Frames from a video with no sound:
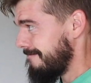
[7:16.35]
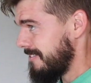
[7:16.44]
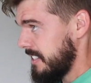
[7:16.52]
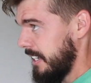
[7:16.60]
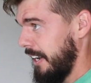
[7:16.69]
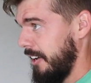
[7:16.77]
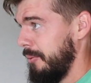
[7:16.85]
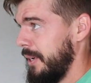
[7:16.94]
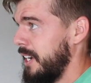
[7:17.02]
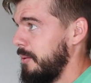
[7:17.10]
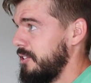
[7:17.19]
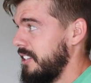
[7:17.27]
my
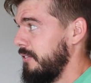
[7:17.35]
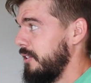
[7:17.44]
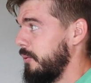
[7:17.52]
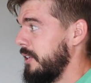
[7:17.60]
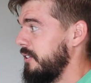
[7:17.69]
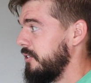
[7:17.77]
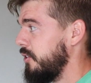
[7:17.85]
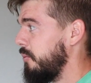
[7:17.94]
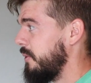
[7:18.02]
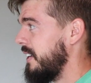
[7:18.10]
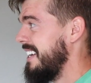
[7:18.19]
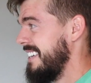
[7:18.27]
neighbors have their windows
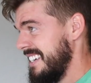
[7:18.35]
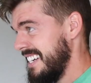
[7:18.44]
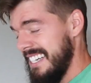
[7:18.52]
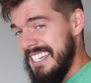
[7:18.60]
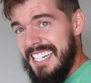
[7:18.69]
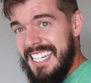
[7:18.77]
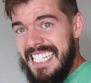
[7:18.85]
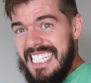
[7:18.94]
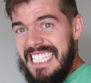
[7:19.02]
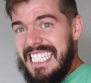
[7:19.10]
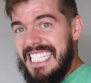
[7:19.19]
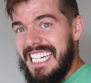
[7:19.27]
open.
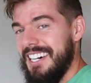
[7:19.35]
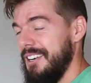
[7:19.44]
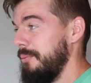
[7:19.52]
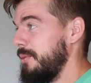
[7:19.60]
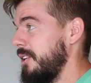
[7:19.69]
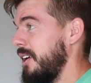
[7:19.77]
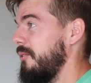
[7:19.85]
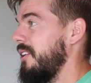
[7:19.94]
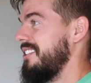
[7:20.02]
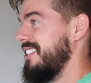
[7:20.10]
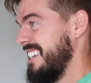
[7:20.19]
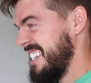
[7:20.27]
I hope they're not
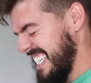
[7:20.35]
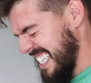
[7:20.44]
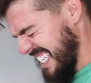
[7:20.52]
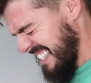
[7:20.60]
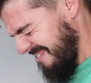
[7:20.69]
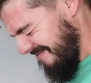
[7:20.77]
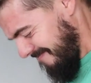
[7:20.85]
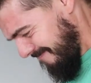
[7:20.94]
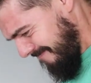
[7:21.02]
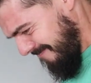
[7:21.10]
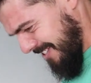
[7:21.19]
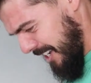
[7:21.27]
watching.
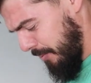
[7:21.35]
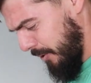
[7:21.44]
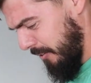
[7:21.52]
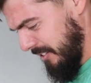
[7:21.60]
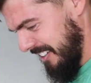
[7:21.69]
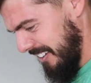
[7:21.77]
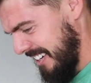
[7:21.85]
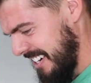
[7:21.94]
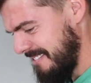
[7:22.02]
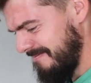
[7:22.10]
They probably are.